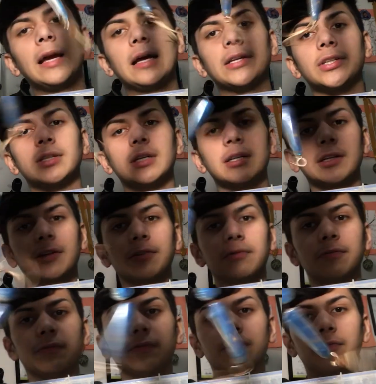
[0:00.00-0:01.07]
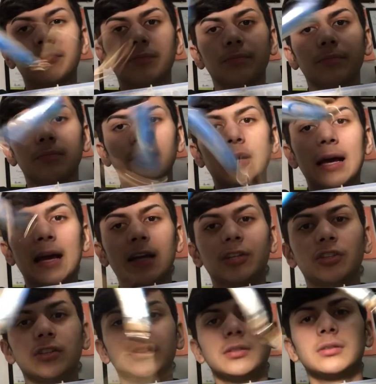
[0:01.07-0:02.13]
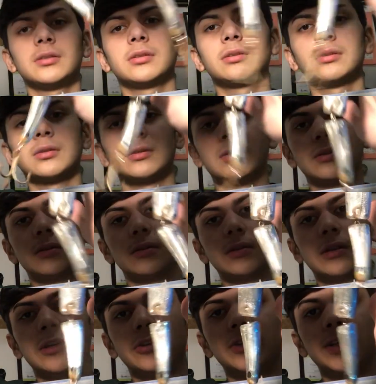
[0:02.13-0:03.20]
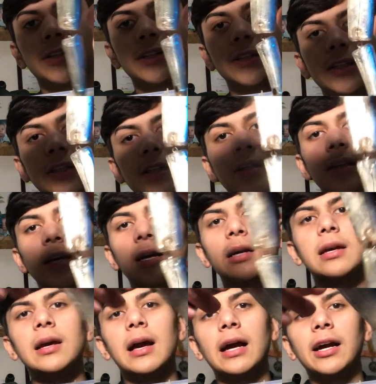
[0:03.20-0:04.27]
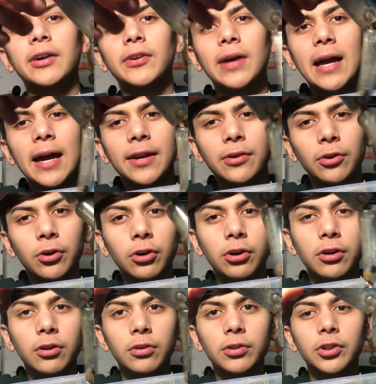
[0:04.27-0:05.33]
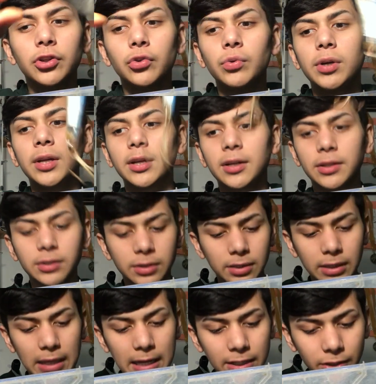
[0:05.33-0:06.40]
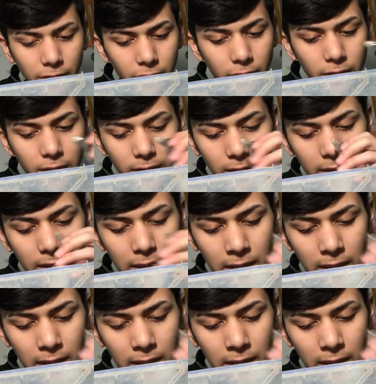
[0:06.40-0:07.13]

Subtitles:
It has a lot of action, you can see it. I gotta add a hook to it because last year